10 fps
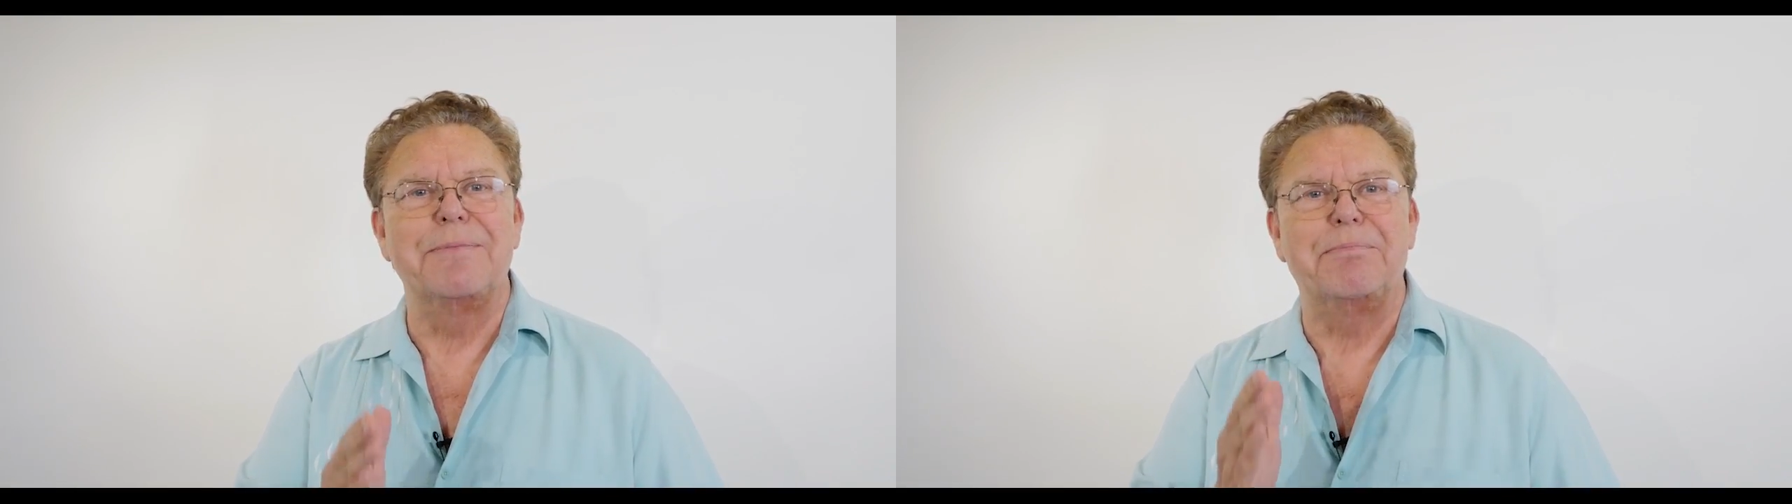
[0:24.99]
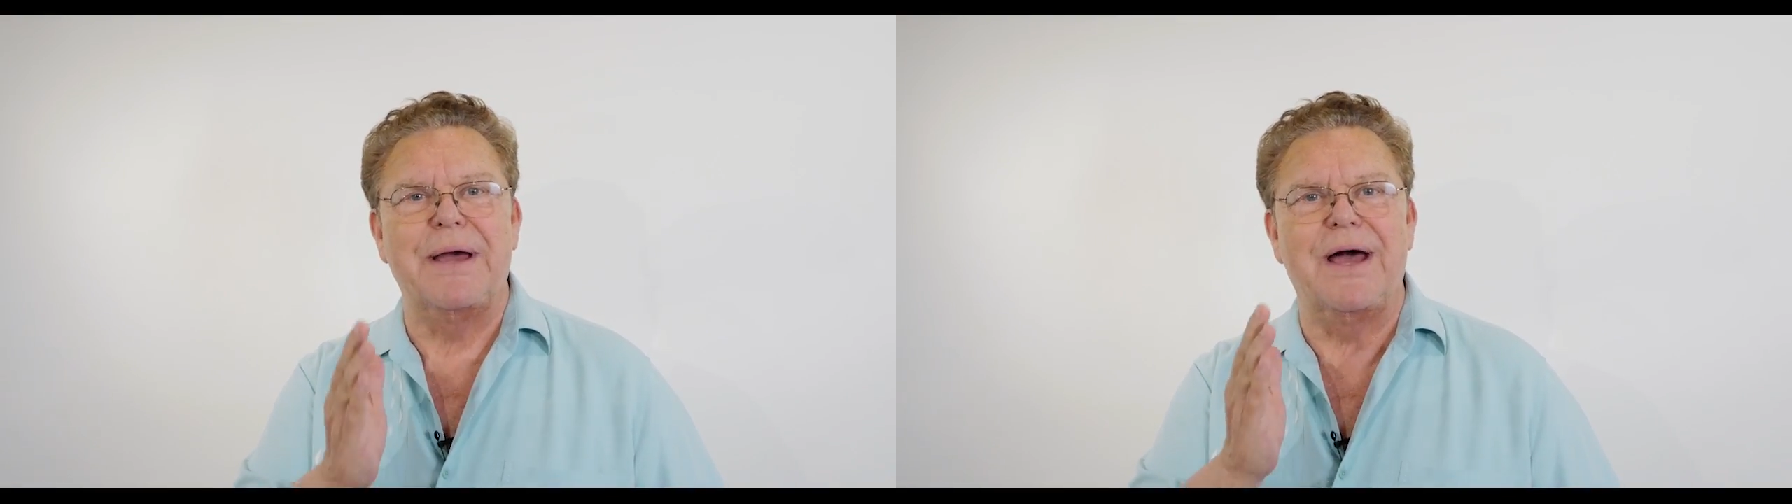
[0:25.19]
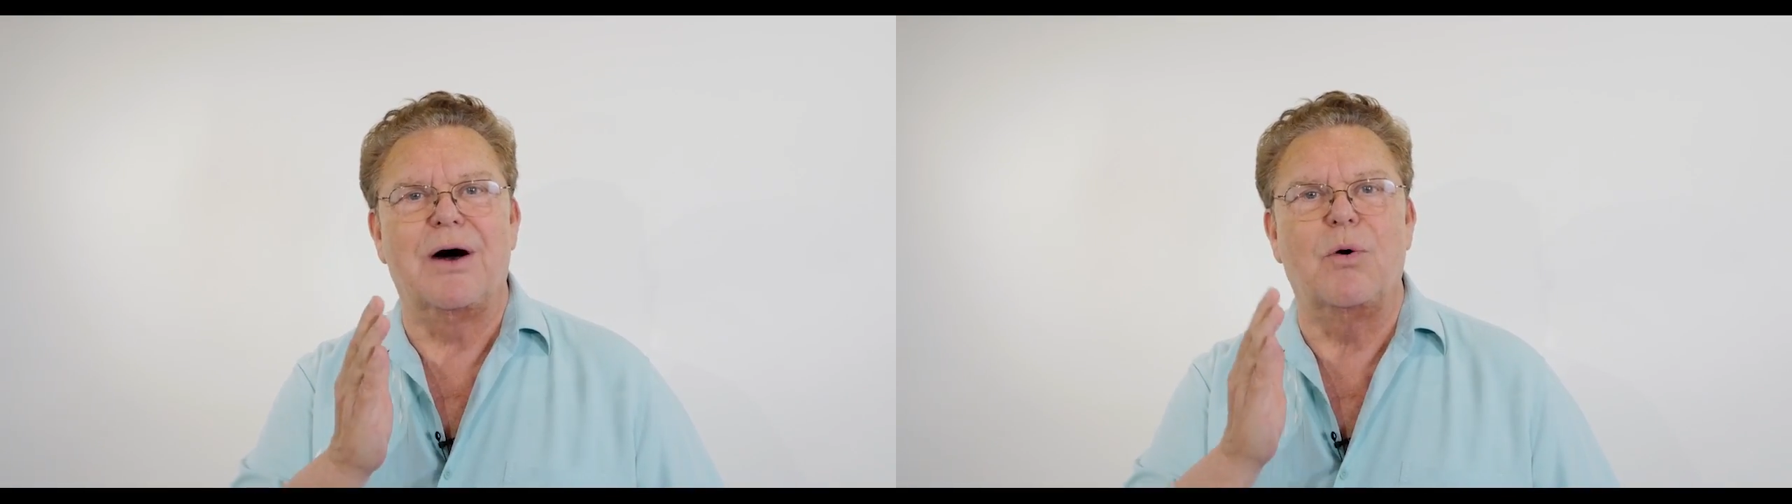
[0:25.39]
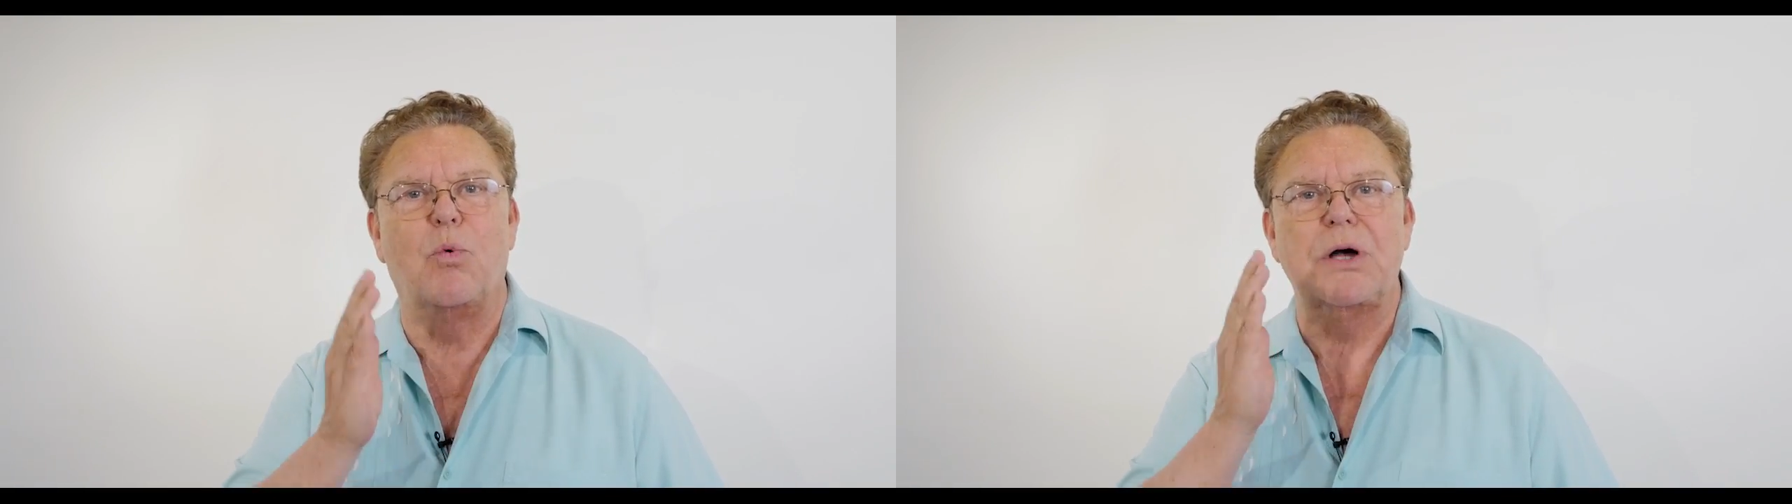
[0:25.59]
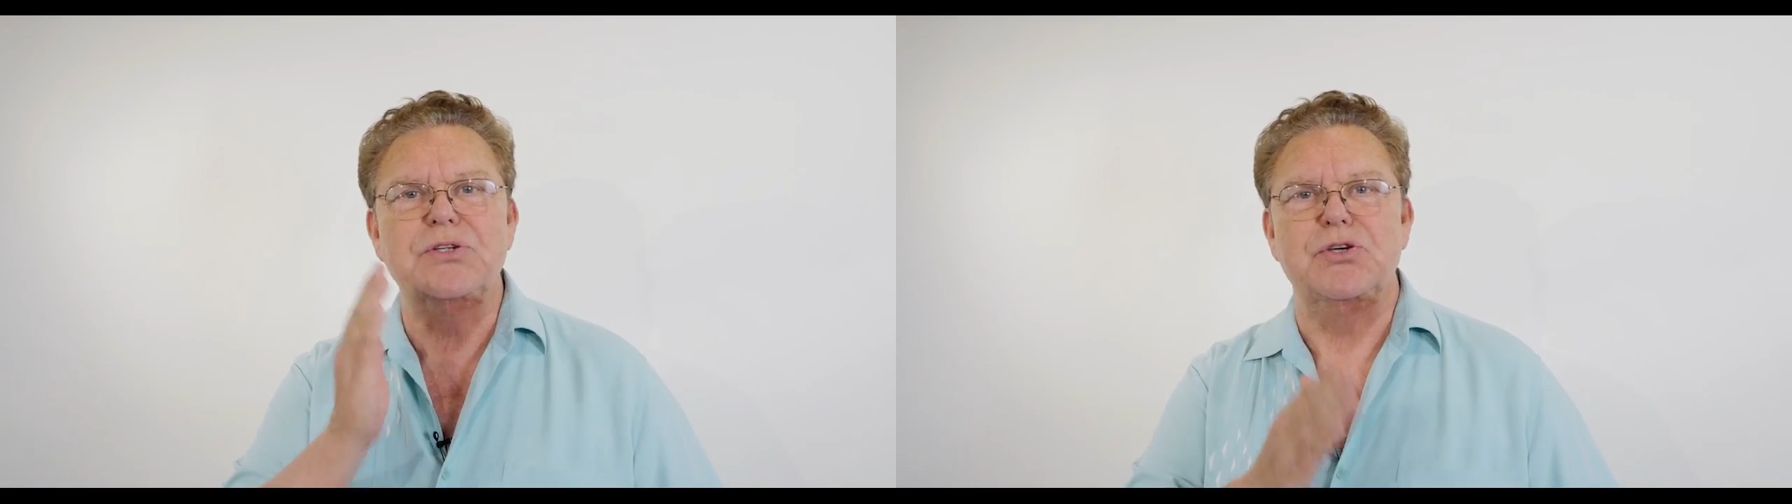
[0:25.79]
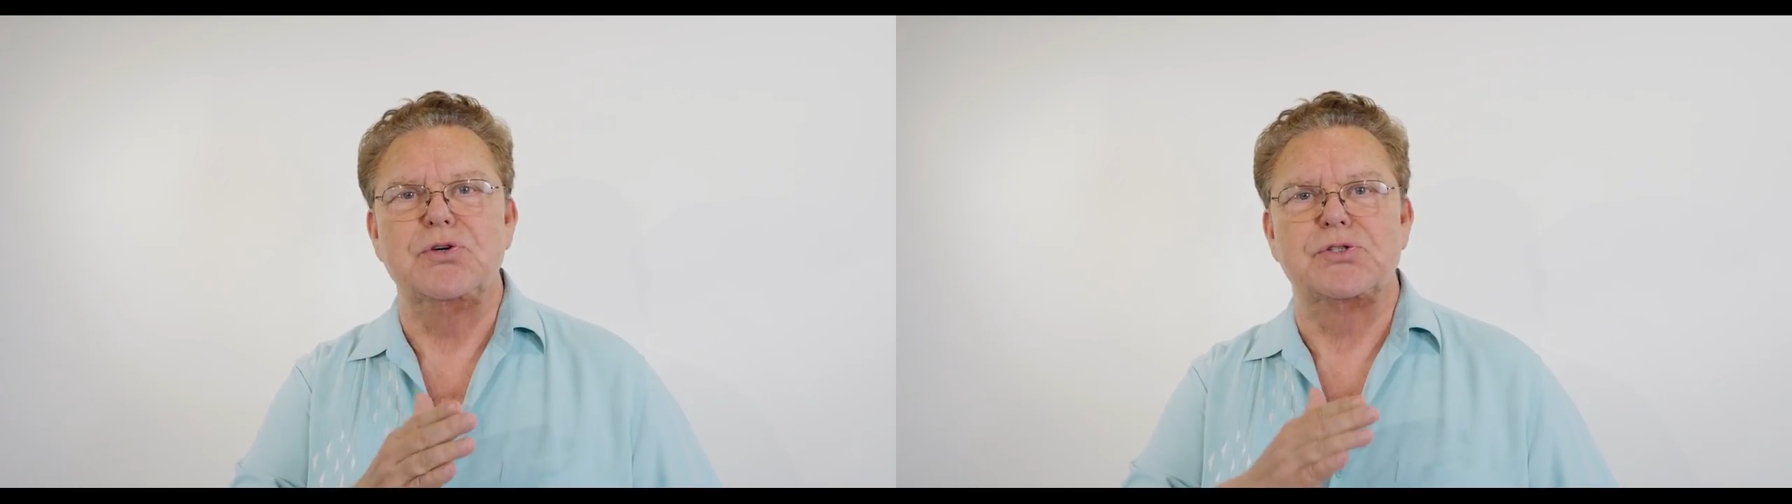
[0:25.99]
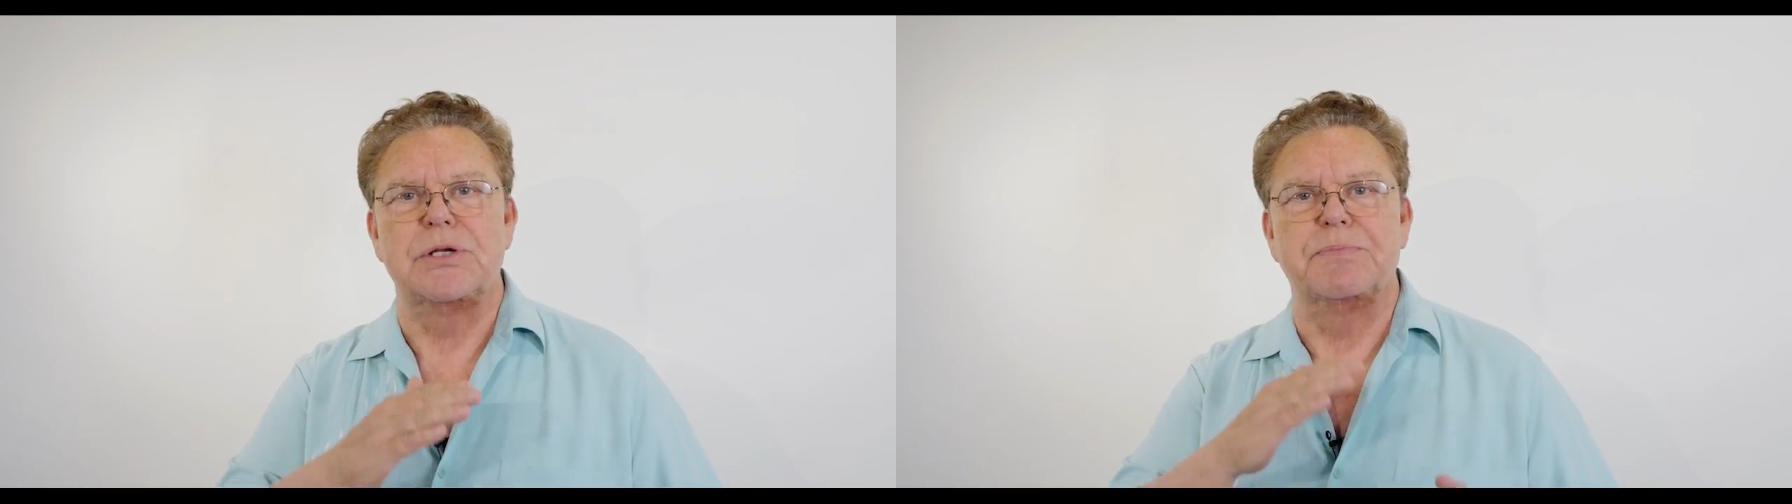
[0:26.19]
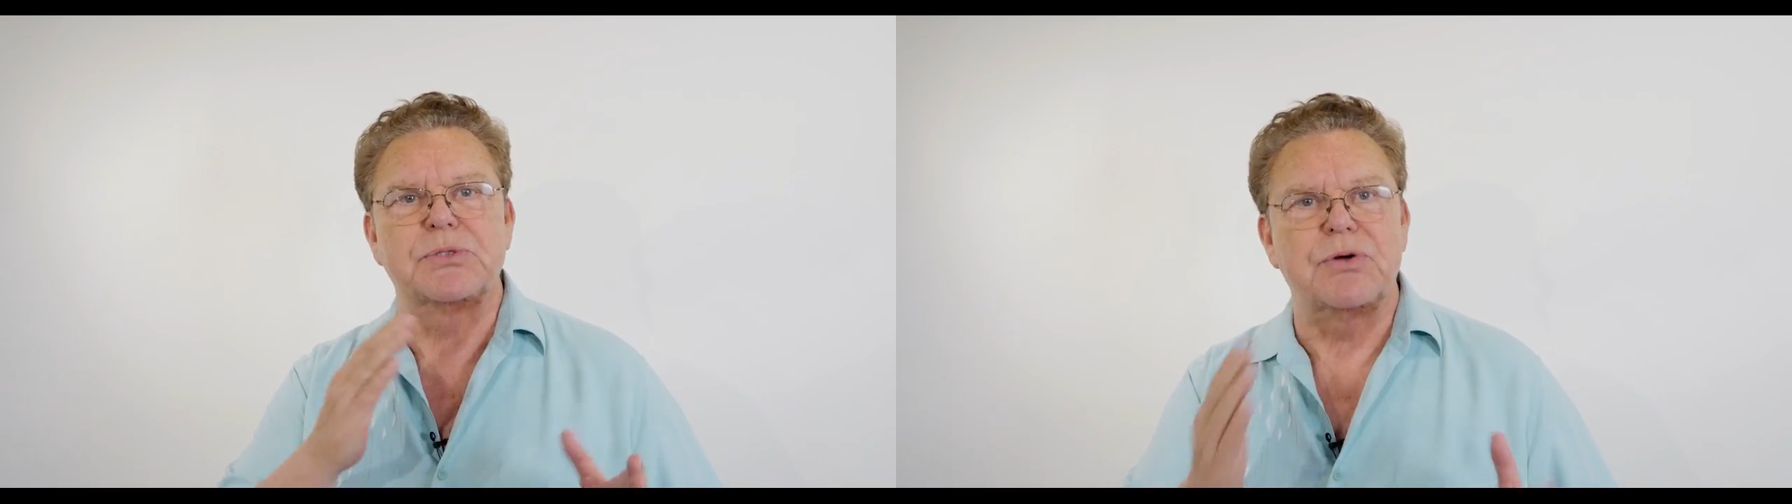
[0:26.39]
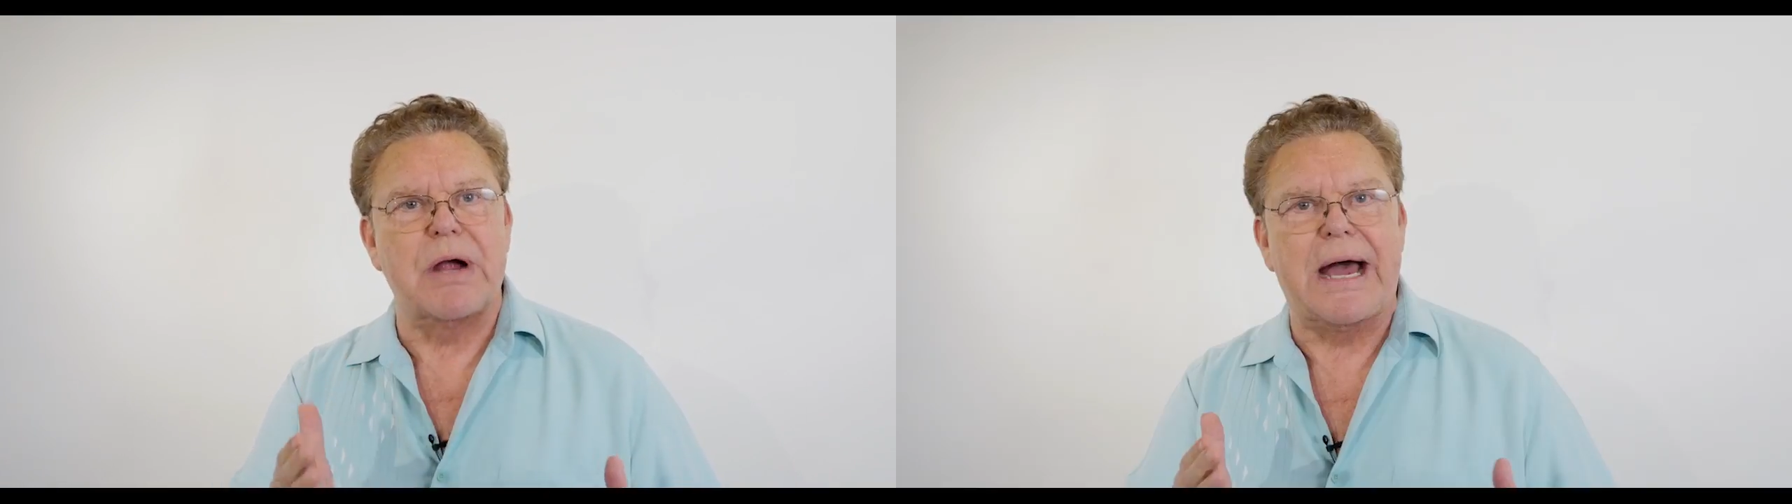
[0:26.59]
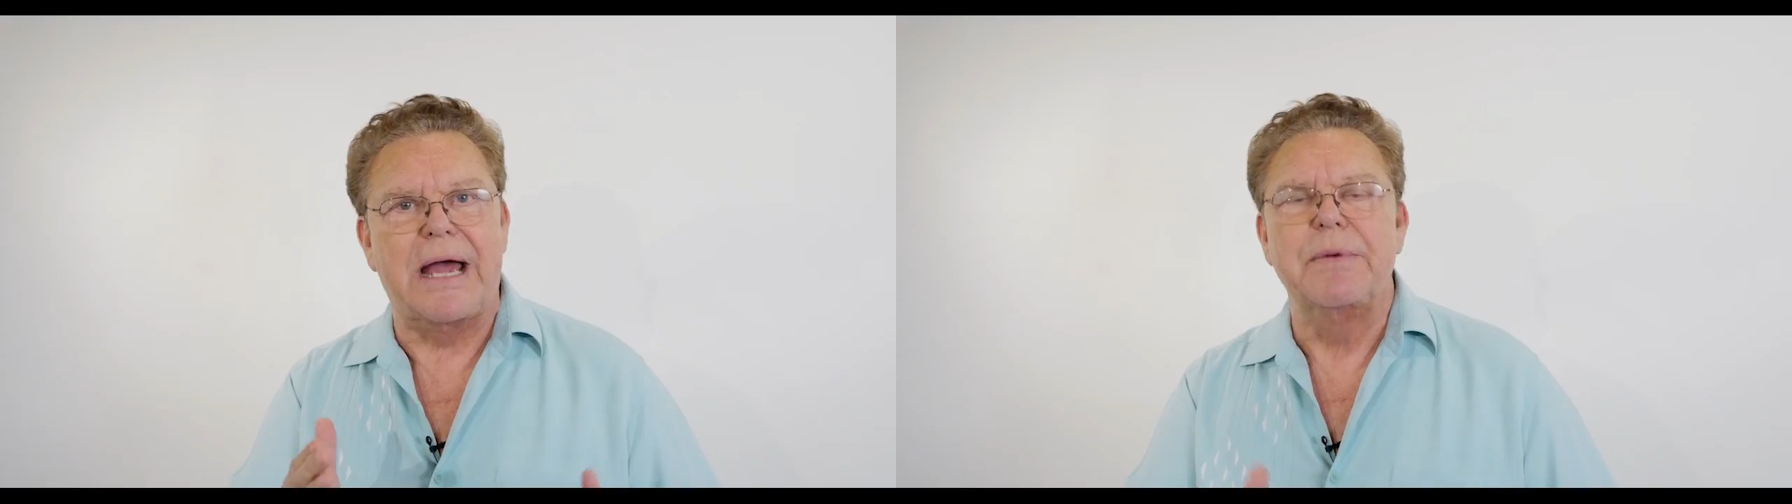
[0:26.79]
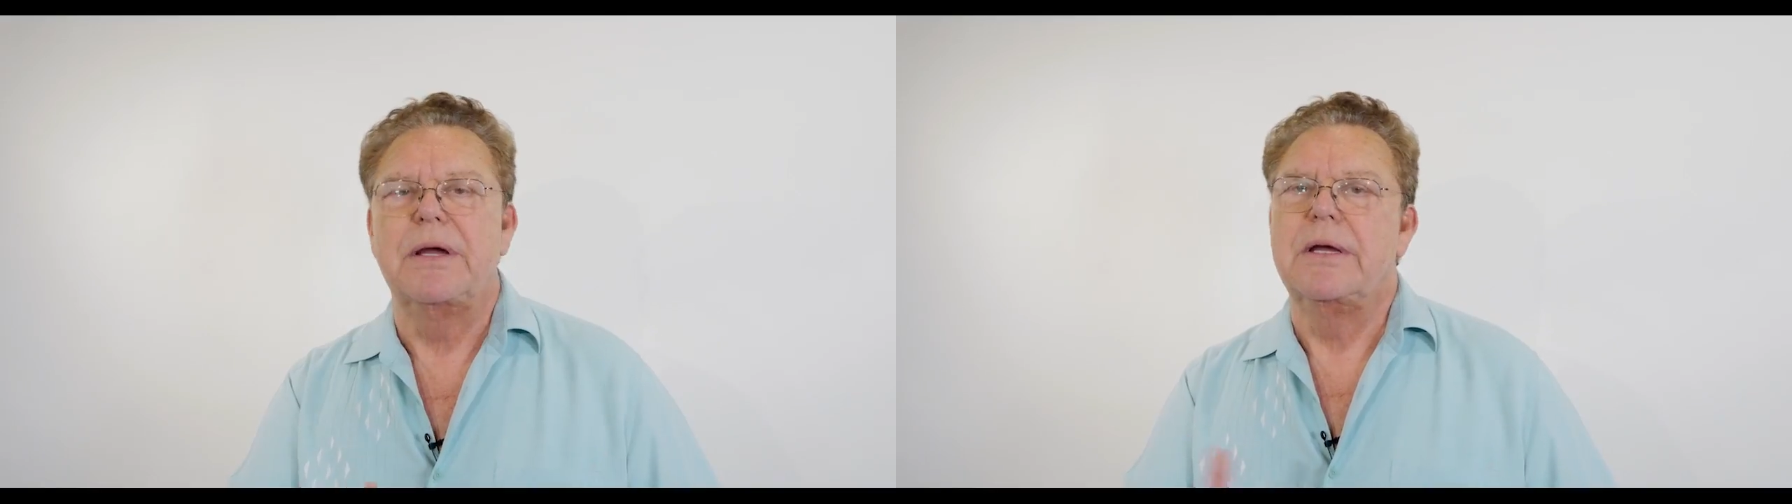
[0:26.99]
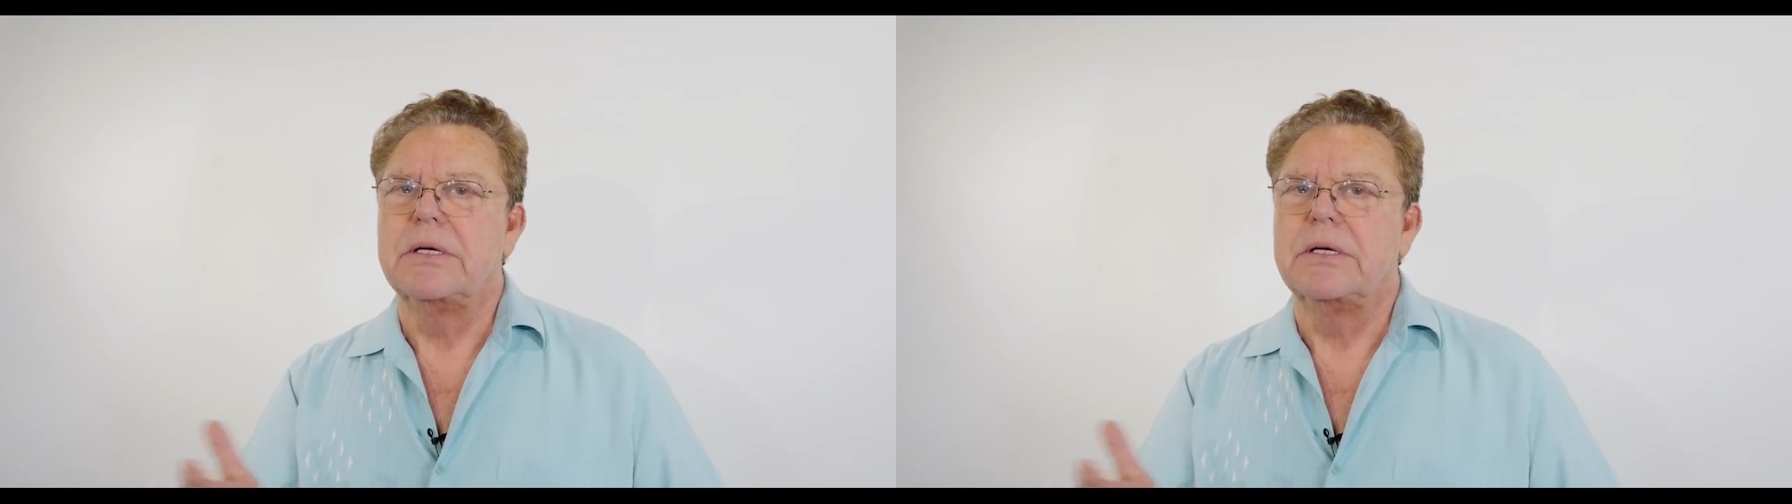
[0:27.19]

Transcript: bell once you subscribe